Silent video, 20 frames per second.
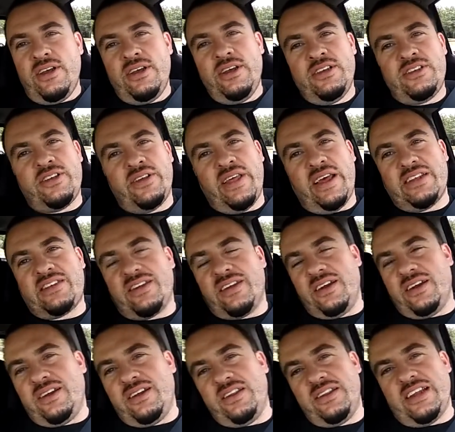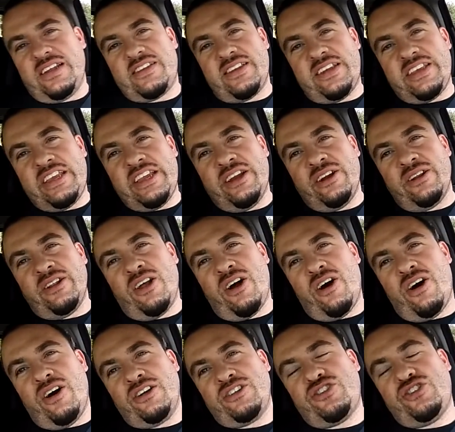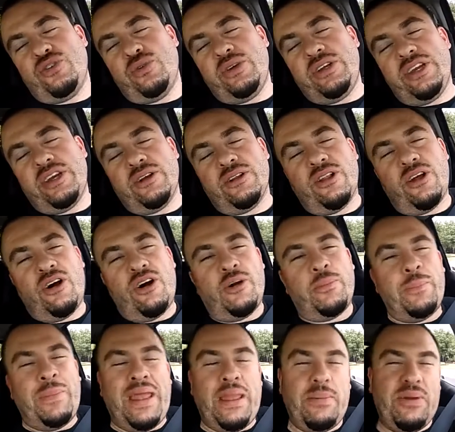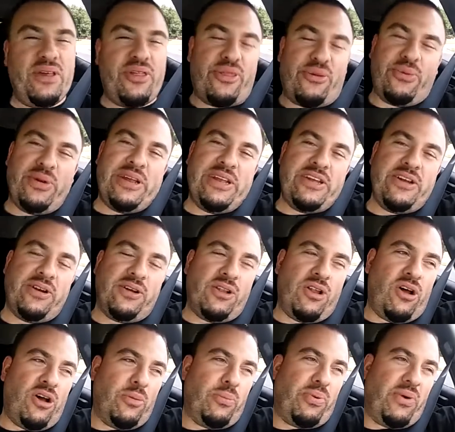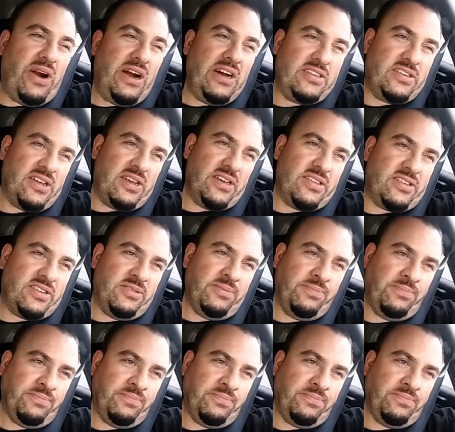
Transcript: So that's a year-long, 2-year-long, maybe 3-year-long process,